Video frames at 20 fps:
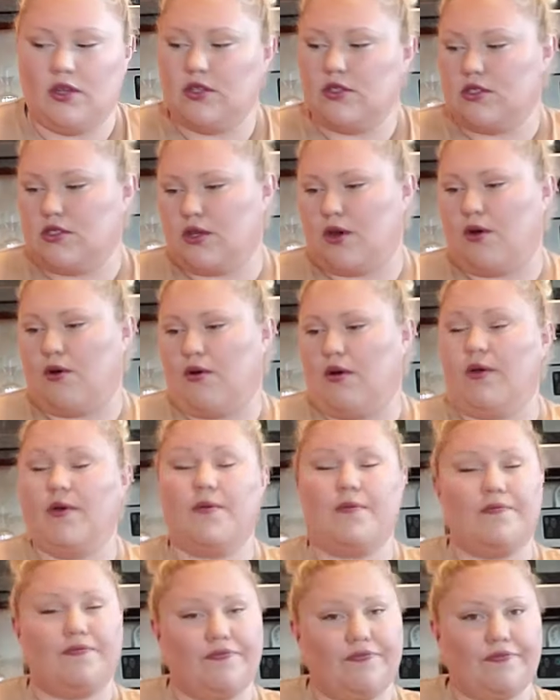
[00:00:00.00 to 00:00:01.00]
So
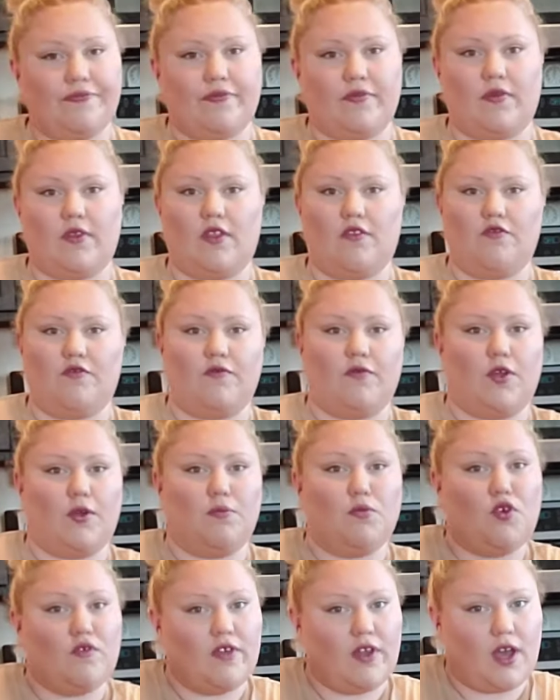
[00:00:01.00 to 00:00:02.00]

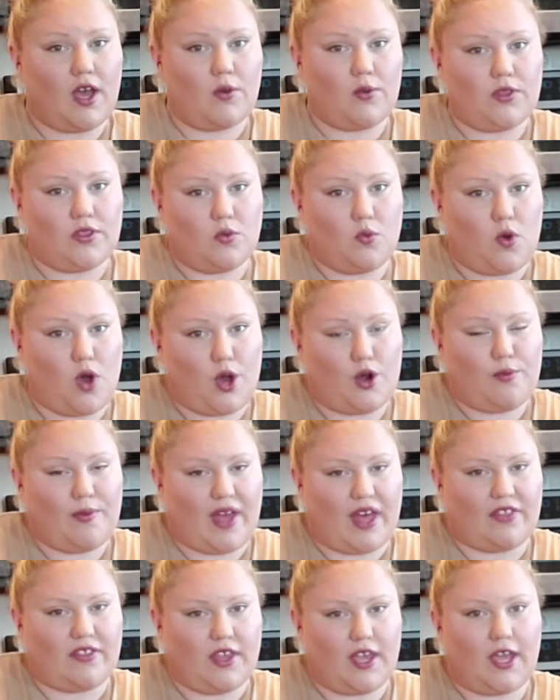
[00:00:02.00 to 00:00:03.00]
moving on with the water
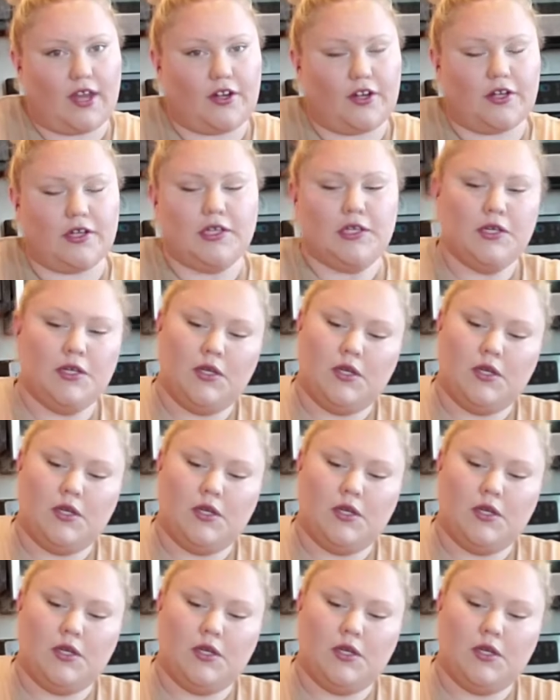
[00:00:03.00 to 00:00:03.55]
bath canner,